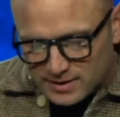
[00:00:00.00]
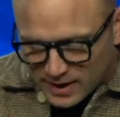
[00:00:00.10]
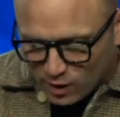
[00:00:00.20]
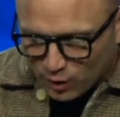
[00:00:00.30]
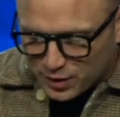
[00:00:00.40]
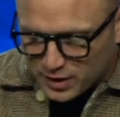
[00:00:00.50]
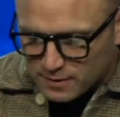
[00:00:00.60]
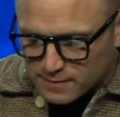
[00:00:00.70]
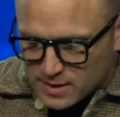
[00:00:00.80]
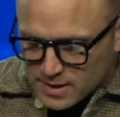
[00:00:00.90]
as
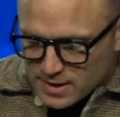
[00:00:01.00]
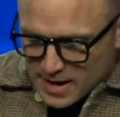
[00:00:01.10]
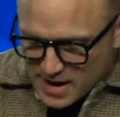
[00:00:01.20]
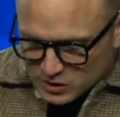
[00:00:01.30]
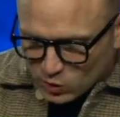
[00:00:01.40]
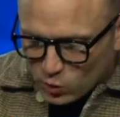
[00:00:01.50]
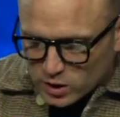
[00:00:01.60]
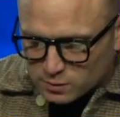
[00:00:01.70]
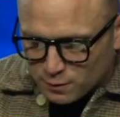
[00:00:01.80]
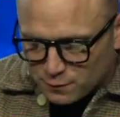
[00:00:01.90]
healthy as it
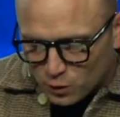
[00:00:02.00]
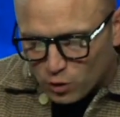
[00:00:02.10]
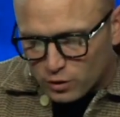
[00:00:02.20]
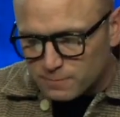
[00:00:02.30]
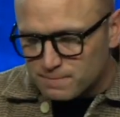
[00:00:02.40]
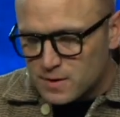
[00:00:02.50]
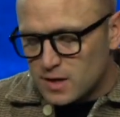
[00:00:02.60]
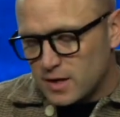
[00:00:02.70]
was before.